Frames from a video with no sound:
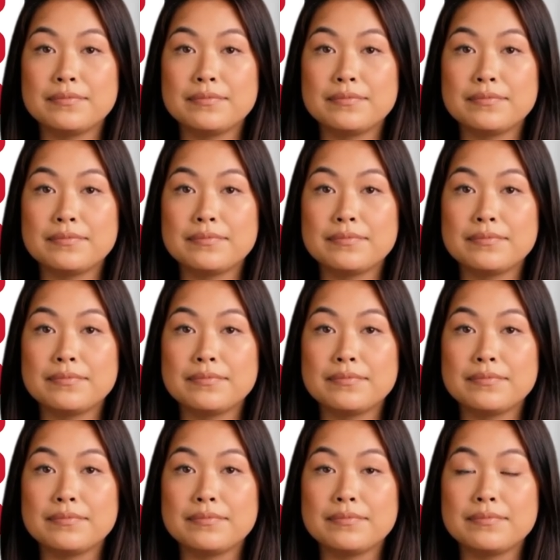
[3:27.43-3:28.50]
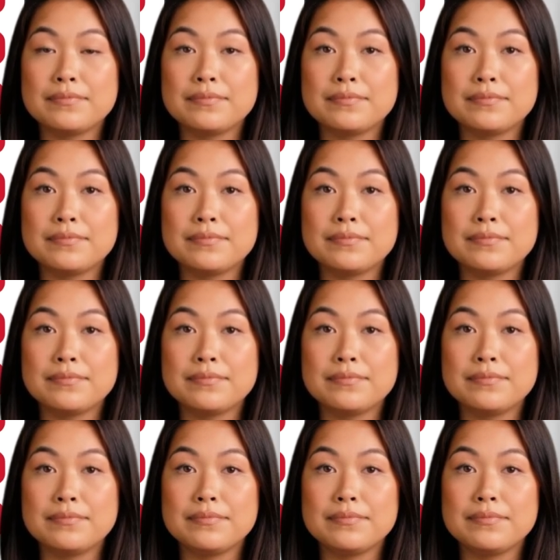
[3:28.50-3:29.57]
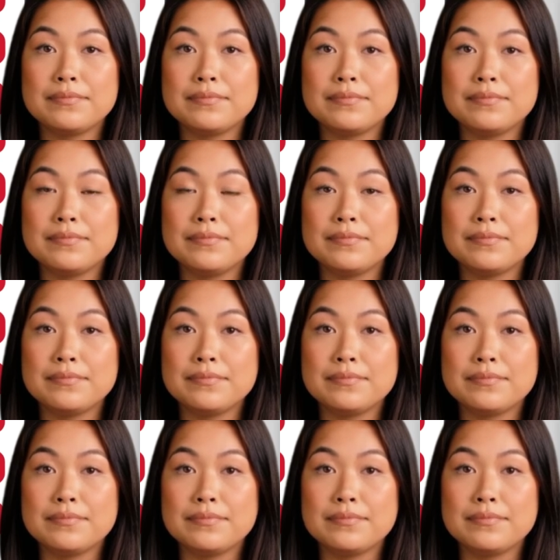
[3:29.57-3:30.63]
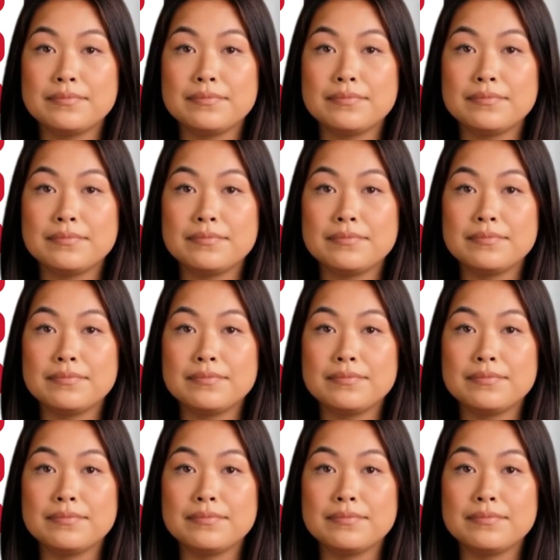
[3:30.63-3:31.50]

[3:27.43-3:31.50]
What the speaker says: [no speech]